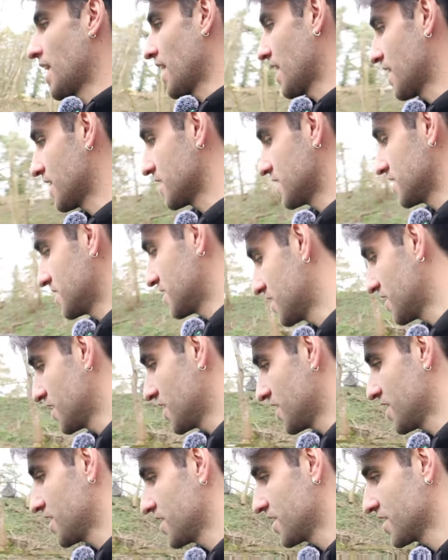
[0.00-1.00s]
and
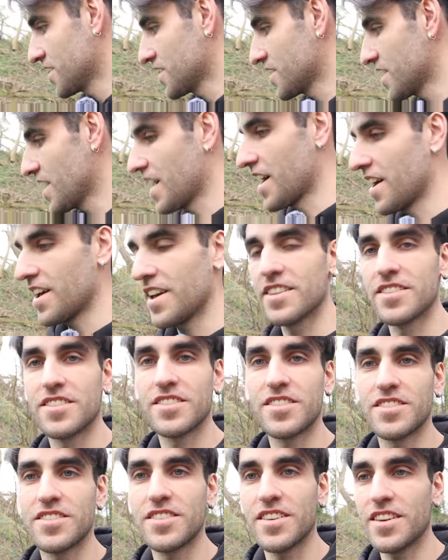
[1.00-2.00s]
yeah,
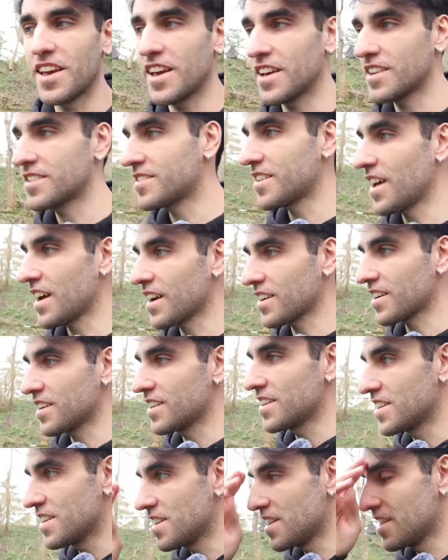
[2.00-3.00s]
it's
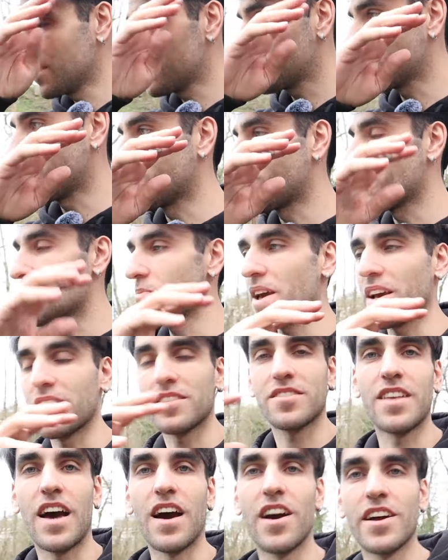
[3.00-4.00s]
exactly sort of the
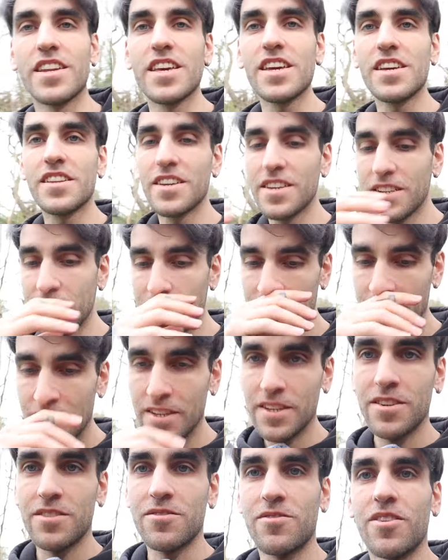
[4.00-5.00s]
mix that I needed.
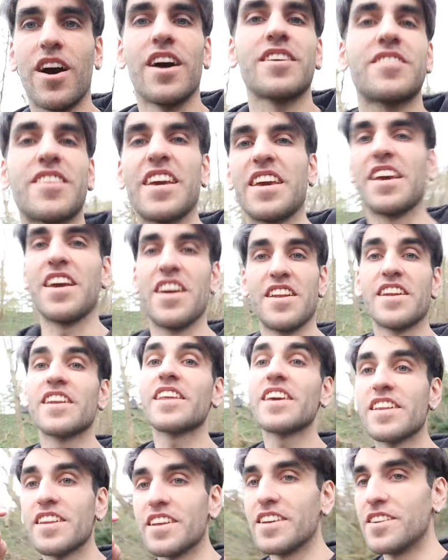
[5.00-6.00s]
Well, I say
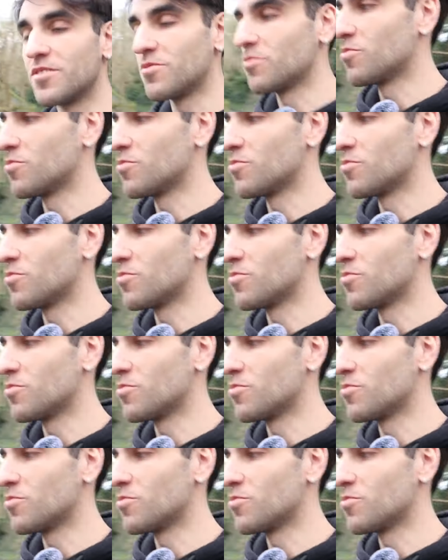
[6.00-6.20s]
needed,